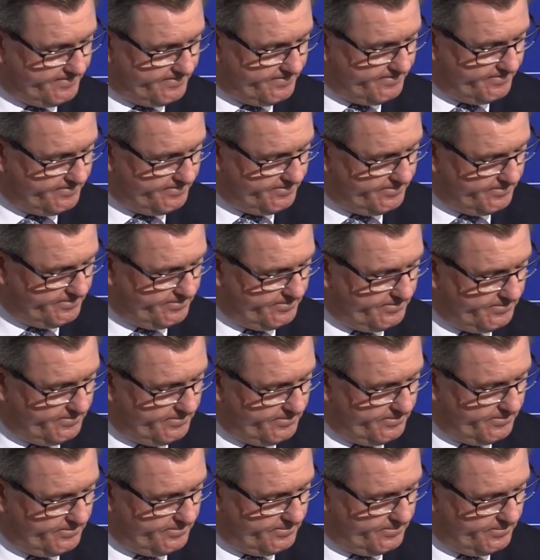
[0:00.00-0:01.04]

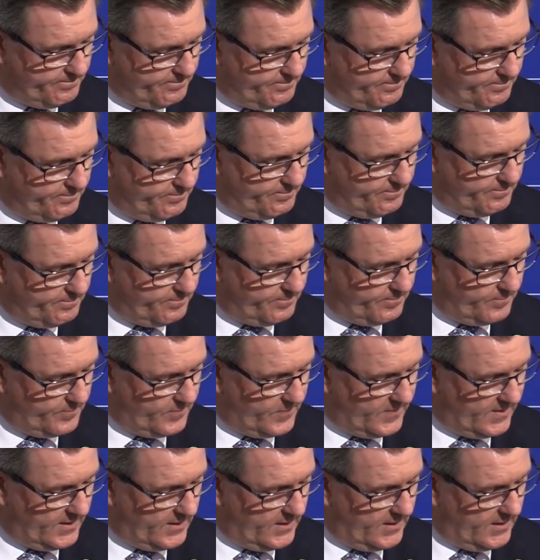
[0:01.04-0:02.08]

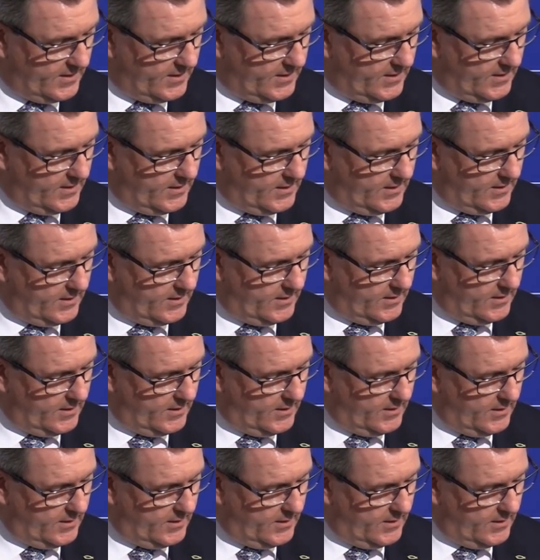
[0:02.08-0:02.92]
No one is speaking in this clip.